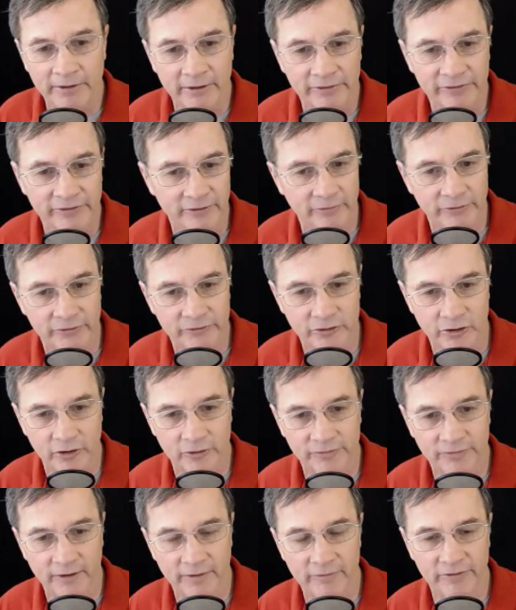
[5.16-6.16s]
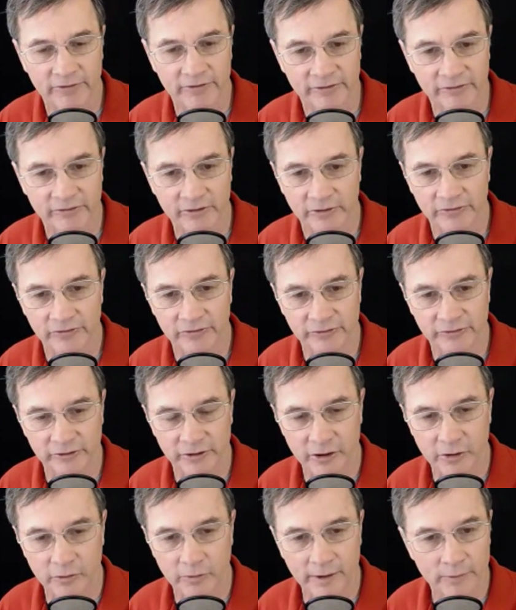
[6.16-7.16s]
several shows, 5 or 6 shows, as you
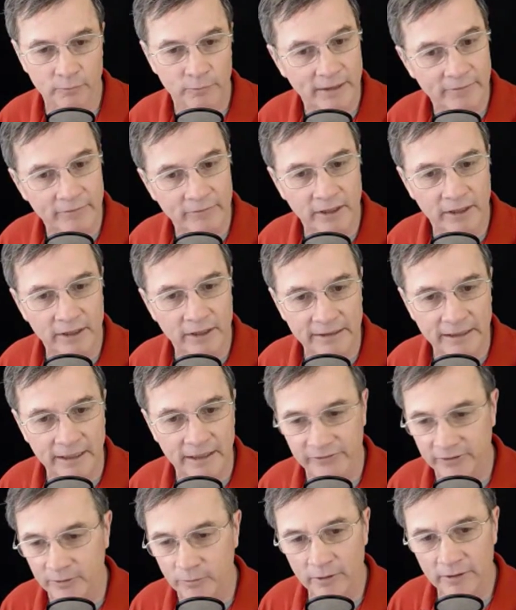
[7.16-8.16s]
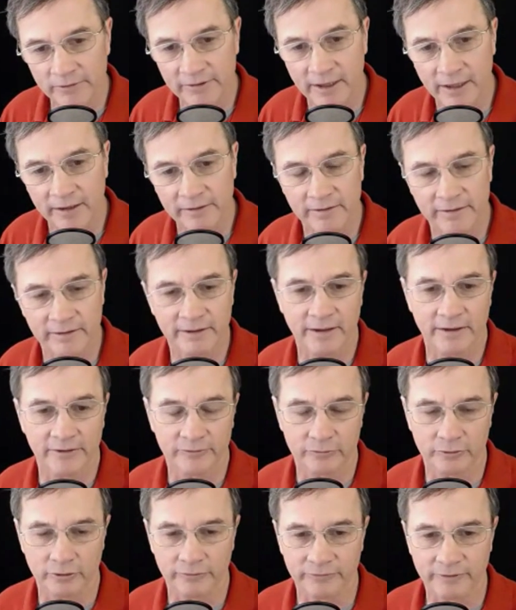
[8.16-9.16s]
know, and we have a lot of guests. I want to talk to the guests
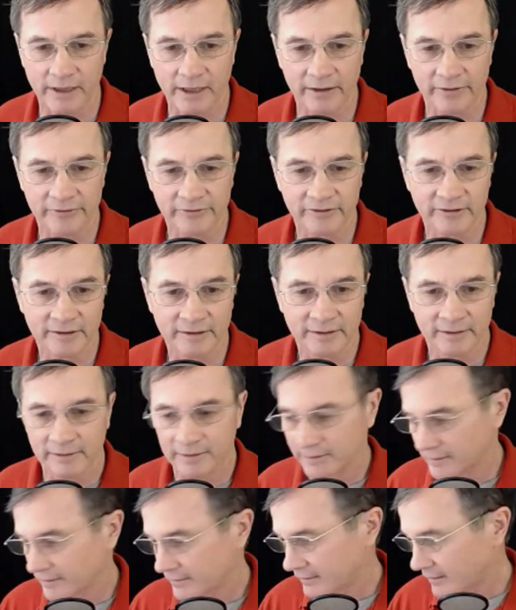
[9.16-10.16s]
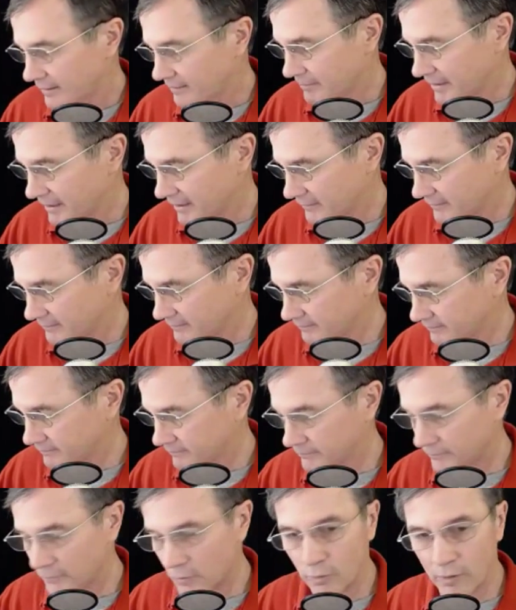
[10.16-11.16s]
real fast about
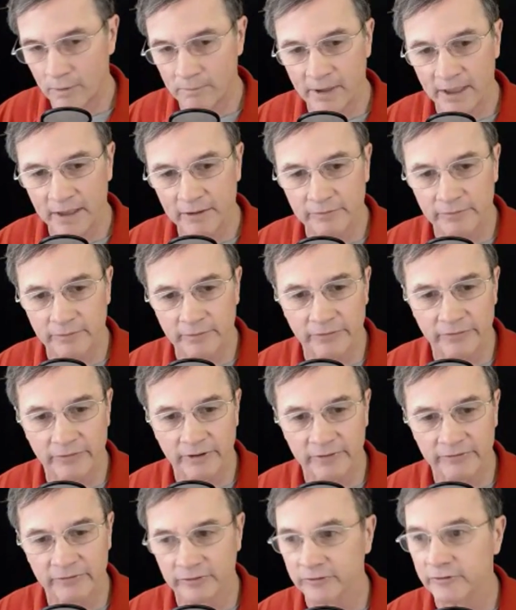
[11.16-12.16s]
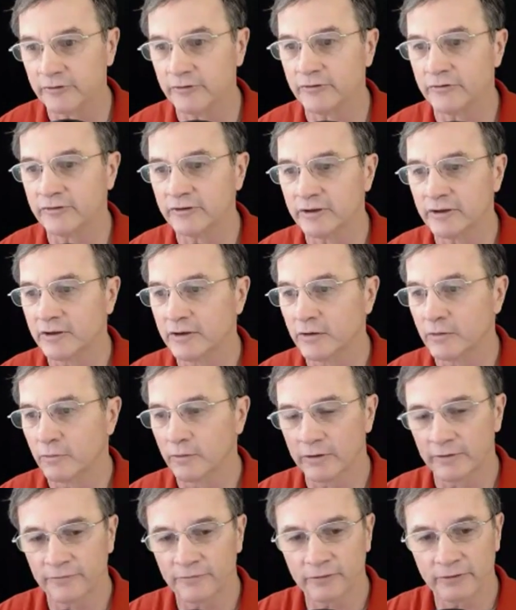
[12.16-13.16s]
what microphones they should use. Well,
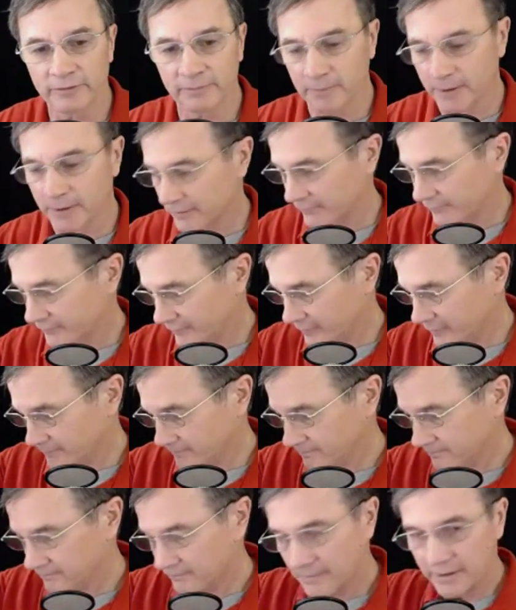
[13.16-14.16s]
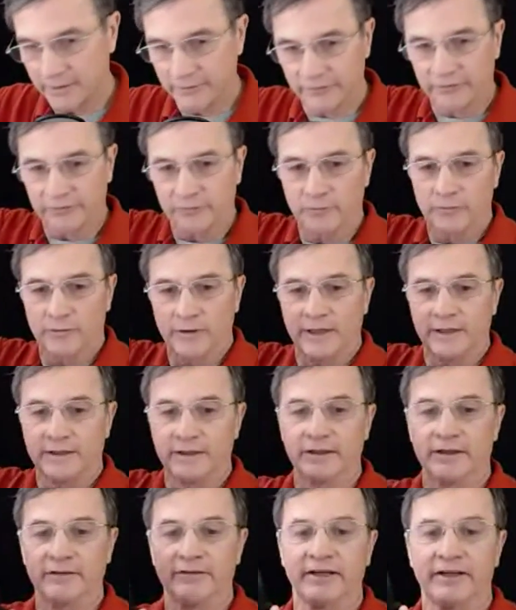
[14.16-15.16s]
the first microphone is this one right here.
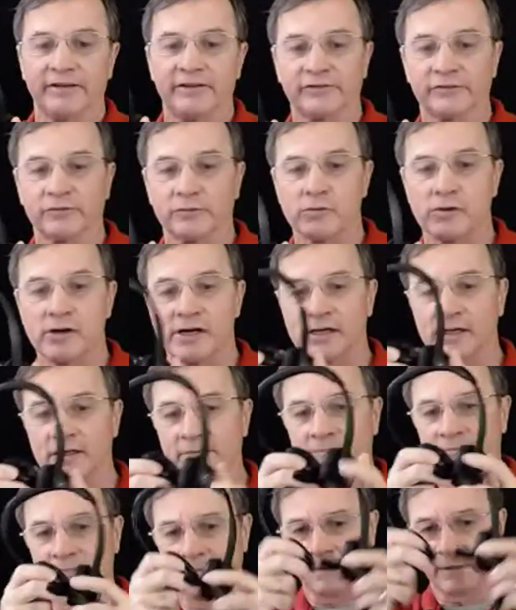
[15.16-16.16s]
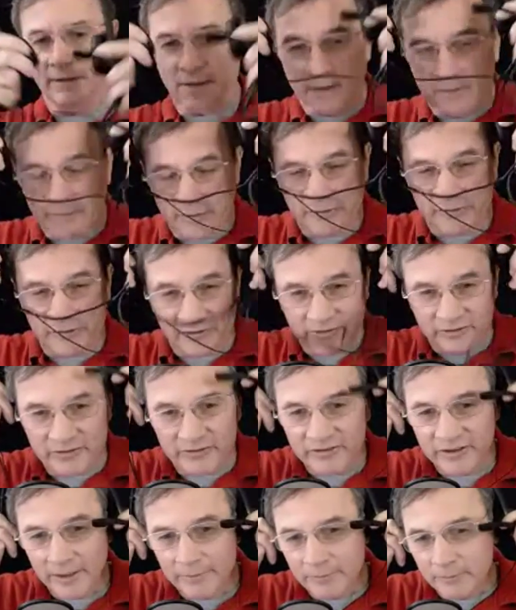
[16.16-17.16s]
I've had this for a while. This is
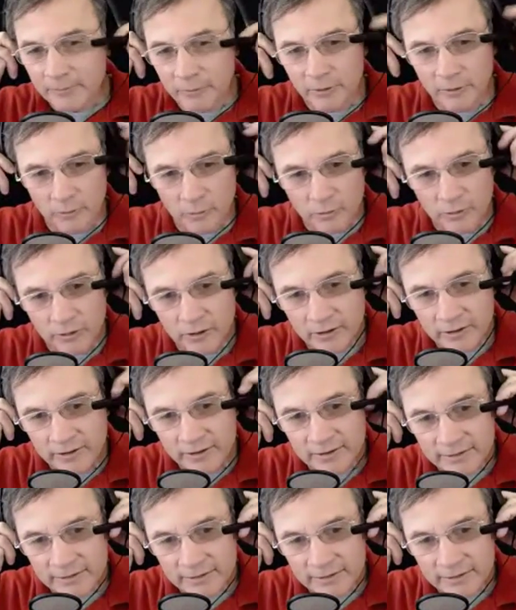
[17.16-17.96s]
acceptable in work.